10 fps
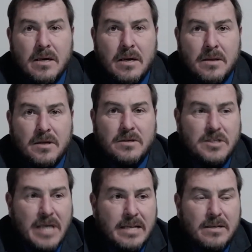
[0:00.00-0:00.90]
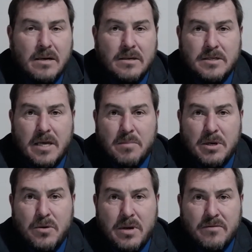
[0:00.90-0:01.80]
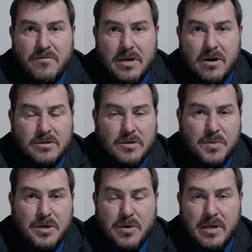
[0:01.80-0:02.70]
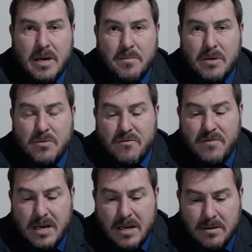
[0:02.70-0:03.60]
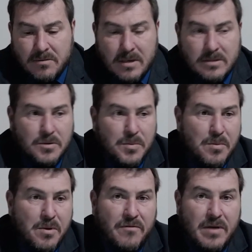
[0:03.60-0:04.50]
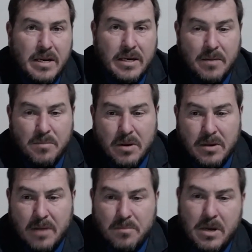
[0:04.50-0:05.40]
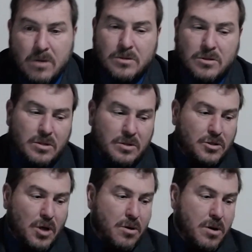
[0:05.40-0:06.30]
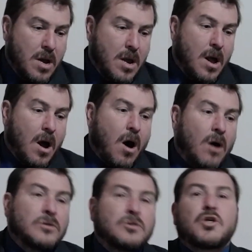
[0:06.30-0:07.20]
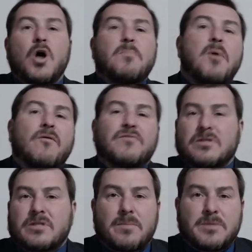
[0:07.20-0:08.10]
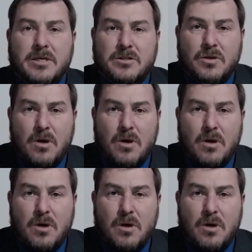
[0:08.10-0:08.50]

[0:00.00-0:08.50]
that Saitlanders can be doing the videos that we're doing, can be revealing the things that we're revealing, can be so on top of the subjects